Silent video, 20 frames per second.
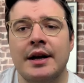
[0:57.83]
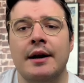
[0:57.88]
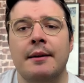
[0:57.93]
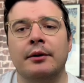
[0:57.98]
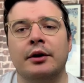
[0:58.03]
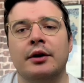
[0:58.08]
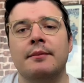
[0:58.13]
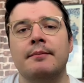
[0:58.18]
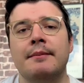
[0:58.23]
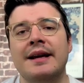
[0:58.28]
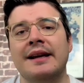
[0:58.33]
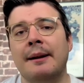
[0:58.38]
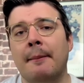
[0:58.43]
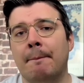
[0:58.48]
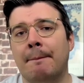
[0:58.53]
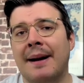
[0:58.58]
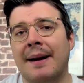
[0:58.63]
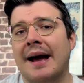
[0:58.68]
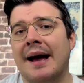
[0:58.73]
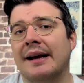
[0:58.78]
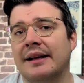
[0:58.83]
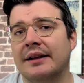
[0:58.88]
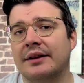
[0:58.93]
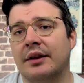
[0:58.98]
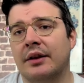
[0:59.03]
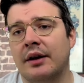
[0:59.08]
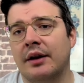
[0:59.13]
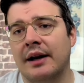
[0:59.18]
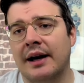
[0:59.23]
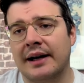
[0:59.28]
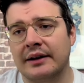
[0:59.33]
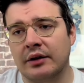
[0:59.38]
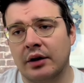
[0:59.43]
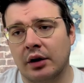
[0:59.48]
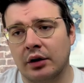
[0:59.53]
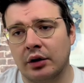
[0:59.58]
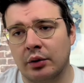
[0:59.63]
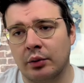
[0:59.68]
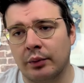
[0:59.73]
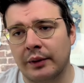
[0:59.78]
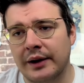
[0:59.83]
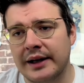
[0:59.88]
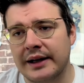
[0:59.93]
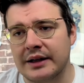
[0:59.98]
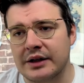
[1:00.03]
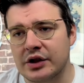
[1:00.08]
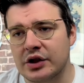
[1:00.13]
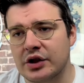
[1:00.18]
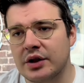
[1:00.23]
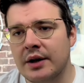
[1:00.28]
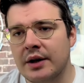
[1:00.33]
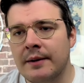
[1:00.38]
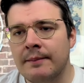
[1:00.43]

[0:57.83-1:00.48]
to make it back into the $9 range.